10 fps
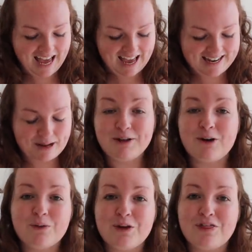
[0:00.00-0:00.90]
and let me
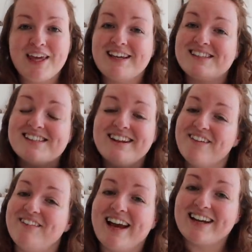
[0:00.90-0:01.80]
know what you think, because it's a
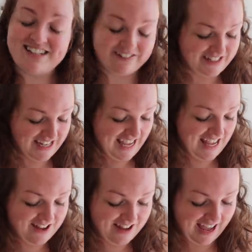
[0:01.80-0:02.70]
lovely
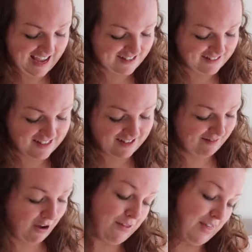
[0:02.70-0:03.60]
activity and
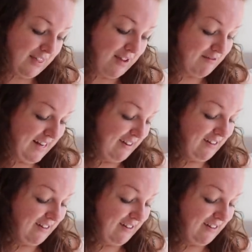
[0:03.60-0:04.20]
I think they're really